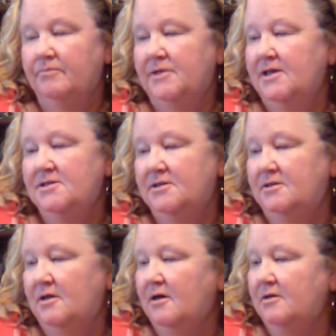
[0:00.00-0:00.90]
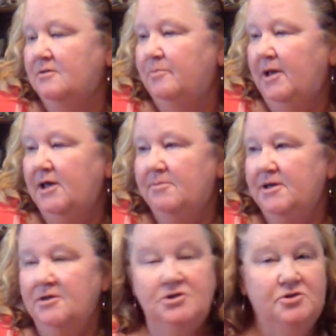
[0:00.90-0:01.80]
they did not pay
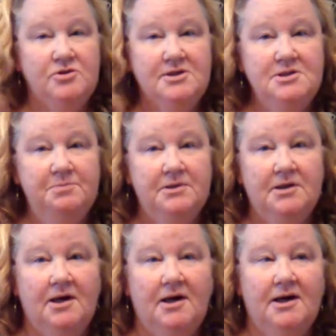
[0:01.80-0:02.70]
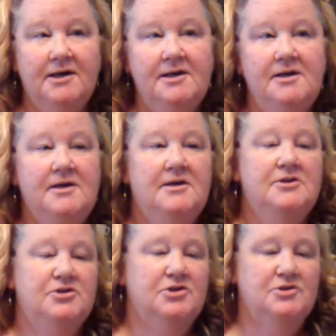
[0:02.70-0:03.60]
me to do this, but I
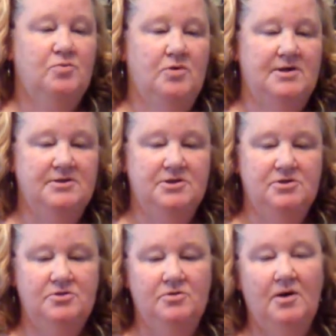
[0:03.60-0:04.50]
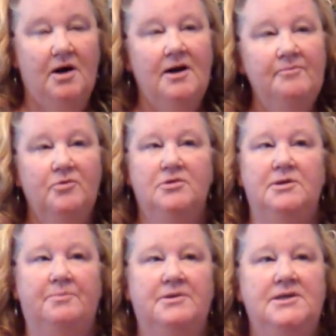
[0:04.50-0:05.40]
just wanted to, I'm
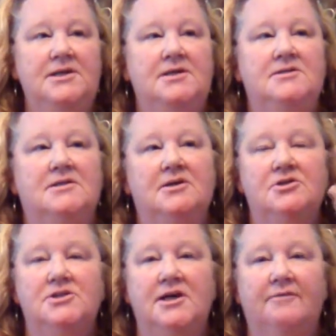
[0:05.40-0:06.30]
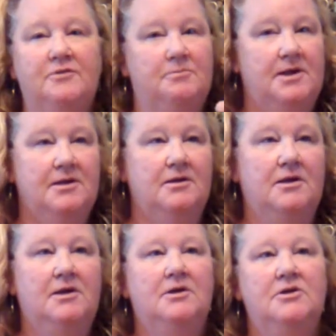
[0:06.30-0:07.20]
really pleased. I just have to make,
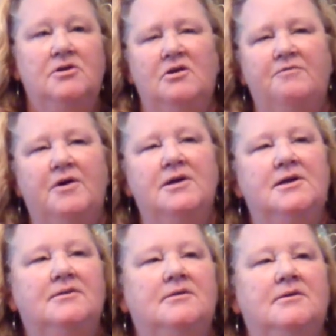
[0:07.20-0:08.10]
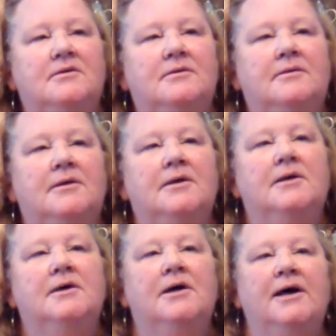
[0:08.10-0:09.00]
you know, find out
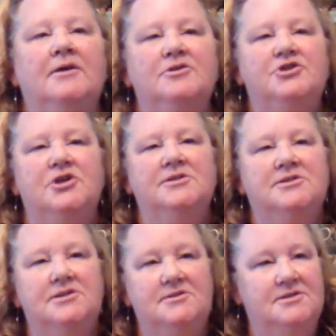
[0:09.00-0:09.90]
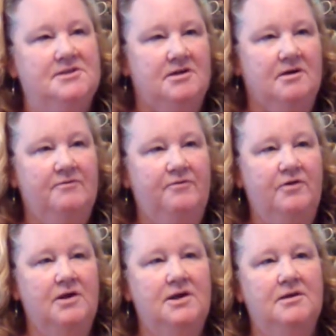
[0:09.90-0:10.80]
how to adjust it and stuff.
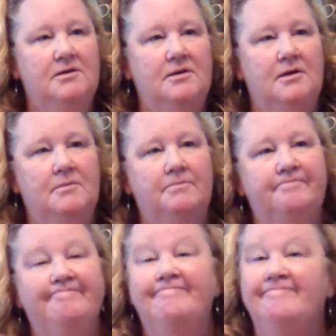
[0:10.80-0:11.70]
And um,